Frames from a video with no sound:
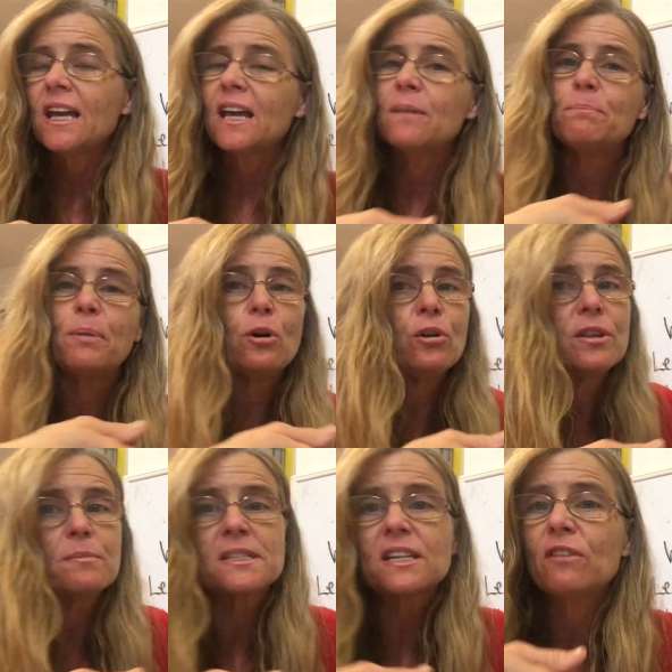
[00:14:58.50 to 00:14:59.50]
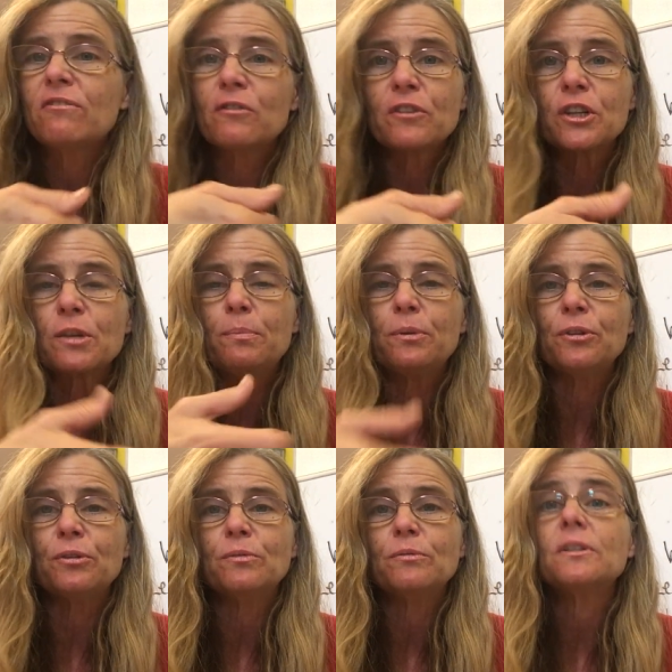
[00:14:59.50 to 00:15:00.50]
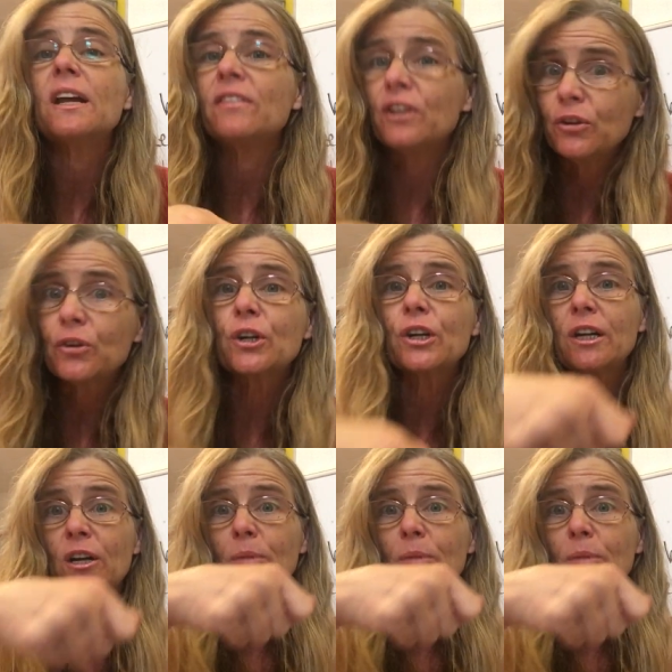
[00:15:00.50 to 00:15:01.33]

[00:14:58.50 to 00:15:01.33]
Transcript: and pull themselves over to the boat. And then you're going to